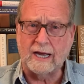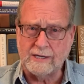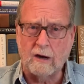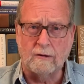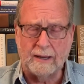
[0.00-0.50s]
that I
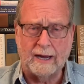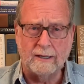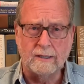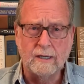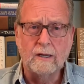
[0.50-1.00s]
know
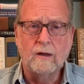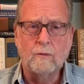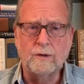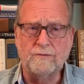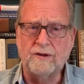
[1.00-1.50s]
about,
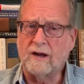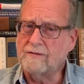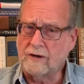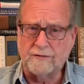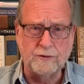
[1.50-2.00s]
with
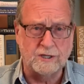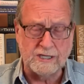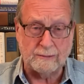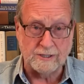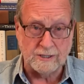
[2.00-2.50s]
very, very few
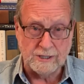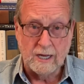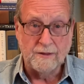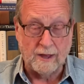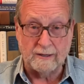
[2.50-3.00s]
exceptions,
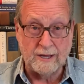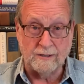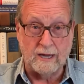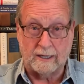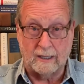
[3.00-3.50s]
that are
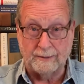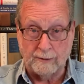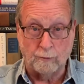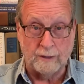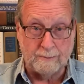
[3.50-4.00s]
either not going to
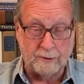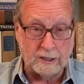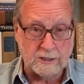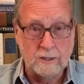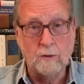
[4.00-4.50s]
be
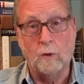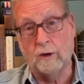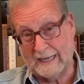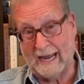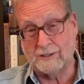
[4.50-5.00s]
rebooked
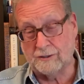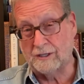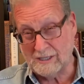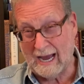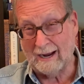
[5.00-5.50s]
or
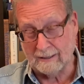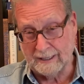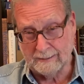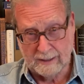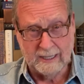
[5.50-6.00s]
canceled
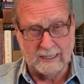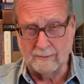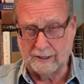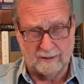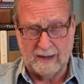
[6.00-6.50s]
entirely in
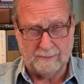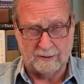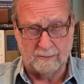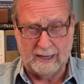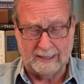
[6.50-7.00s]
the month of
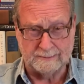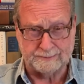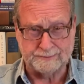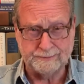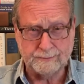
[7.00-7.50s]
April and May.
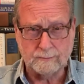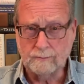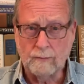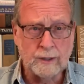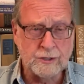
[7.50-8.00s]

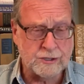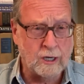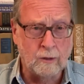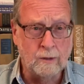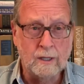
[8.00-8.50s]

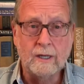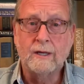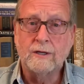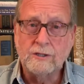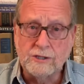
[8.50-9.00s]
So
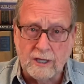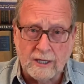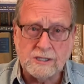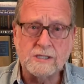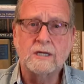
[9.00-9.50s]

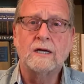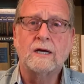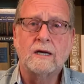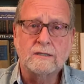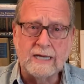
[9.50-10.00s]
just
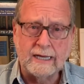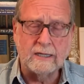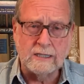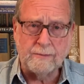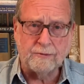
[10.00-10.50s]

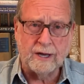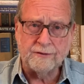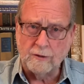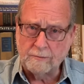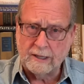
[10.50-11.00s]
take a deep
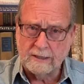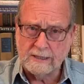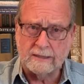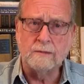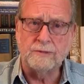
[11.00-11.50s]
breath, no pun
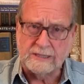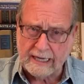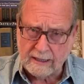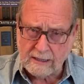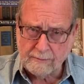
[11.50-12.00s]
intended, but
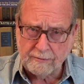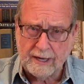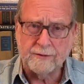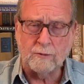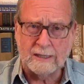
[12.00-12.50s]
take a deep
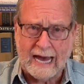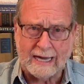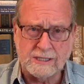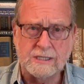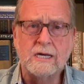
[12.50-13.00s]
breath,
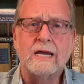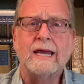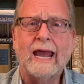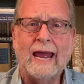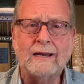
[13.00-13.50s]
relax,
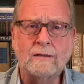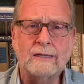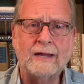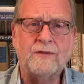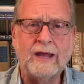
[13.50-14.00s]
and
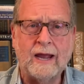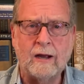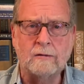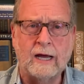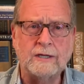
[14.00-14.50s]
let the
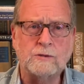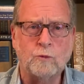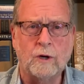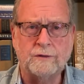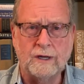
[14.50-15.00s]
airlines
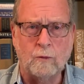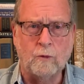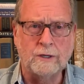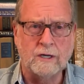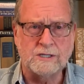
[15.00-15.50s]
work their
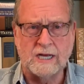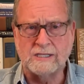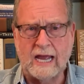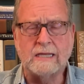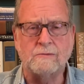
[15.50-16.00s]
wonders
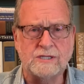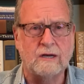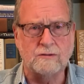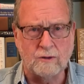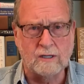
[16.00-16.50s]
as they
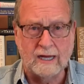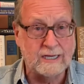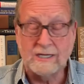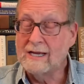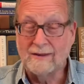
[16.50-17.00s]
themselves
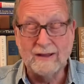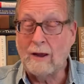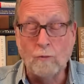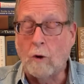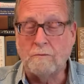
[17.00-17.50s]
realize
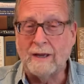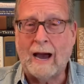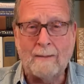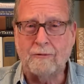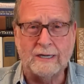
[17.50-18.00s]
they won't be
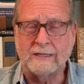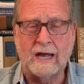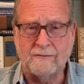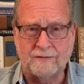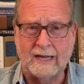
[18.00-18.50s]
operating
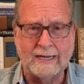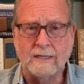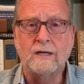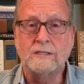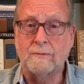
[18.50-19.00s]
that
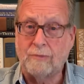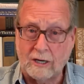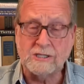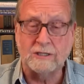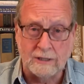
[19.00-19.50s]
flight to
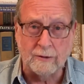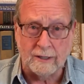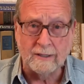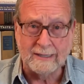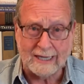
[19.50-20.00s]

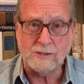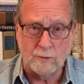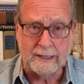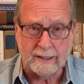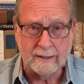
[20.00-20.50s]
Barcelona next
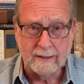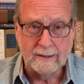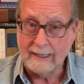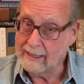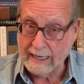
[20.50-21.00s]
week.
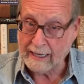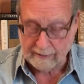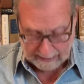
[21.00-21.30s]
It ain't